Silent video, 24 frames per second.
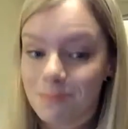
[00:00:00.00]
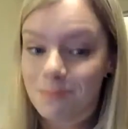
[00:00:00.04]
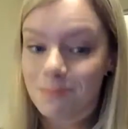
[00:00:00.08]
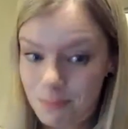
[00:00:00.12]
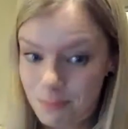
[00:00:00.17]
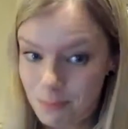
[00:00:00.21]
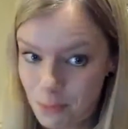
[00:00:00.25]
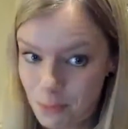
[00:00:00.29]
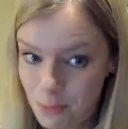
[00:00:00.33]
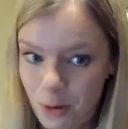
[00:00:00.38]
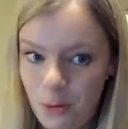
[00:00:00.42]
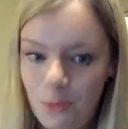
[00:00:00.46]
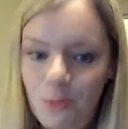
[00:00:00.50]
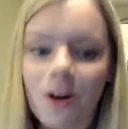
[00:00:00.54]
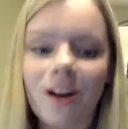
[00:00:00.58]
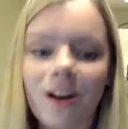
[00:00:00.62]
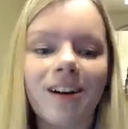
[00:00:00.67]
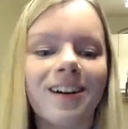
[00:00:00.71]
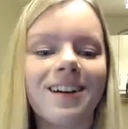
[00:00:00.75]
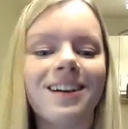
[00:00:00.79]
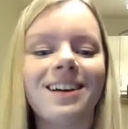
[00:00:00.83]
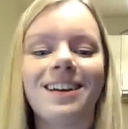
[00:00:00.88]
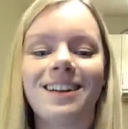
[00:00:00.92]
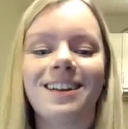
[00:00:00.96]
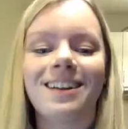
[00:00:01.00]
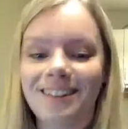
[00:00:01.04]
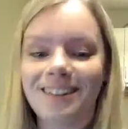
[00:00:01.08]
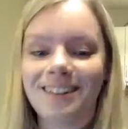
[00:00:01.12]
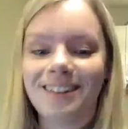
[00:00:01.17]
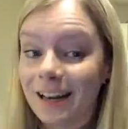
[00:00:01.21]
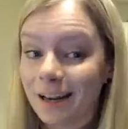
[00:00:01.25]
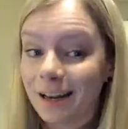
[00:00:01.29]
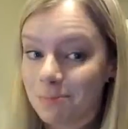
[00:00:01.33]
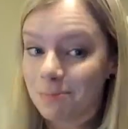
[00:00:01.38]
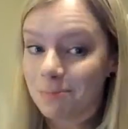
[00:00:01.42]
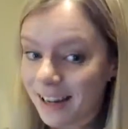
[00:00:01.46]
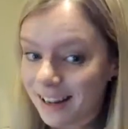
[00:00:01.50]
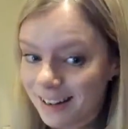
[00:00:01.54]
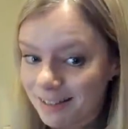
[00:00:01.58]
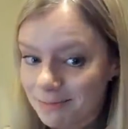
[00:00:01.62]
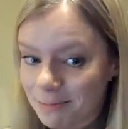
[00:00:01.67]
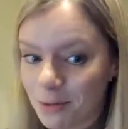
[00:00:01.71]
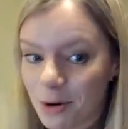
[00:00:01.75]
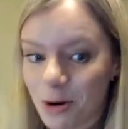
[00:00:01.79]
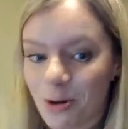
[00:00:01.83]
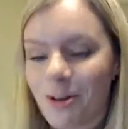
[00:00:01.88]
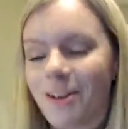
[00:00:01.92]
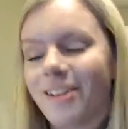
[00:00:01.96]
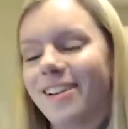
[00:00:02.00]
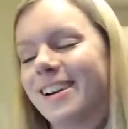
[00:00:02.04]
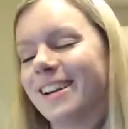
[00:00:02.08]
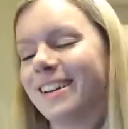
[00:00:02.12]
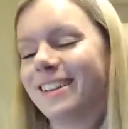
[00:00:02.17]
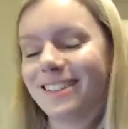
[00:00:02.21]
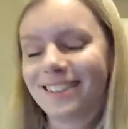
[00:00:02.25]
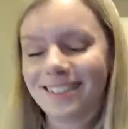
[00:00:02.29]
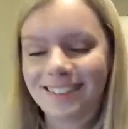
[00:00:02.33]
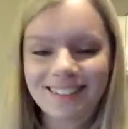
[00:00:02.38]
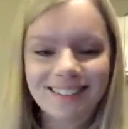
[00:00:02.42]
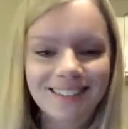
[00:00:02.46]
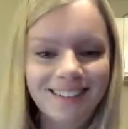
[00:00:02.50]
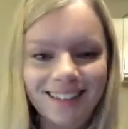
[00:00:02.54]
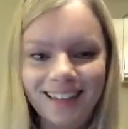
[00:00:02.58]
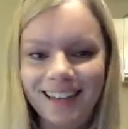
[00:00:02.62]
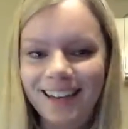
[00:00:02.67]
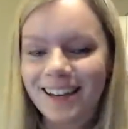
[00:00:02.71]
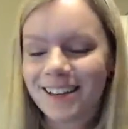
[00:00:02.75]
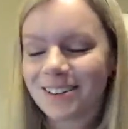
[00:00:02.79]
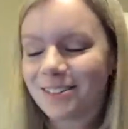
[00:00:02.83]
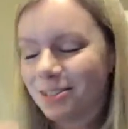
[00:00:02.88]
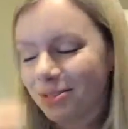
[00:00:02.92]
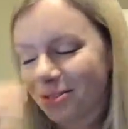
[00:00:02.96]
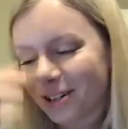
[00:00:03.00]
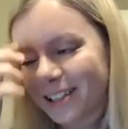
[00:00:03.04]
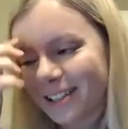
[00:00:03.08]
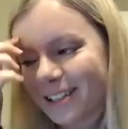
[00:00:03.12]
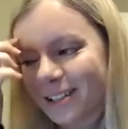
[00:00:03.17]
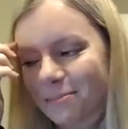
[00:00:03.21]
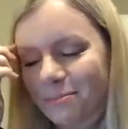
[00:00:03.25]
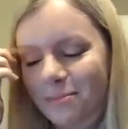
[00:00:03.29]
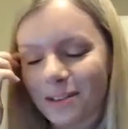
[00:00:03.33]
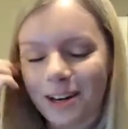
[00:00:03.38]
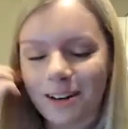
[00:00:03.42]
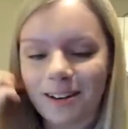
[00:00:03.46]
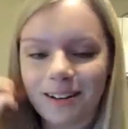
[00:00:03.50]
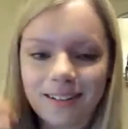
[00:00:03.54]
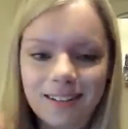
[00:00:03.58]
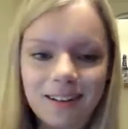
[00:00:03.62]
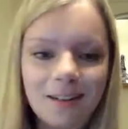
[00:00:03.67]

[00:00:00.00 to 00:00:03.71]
more work and getting paid more, and yeah, great tip there.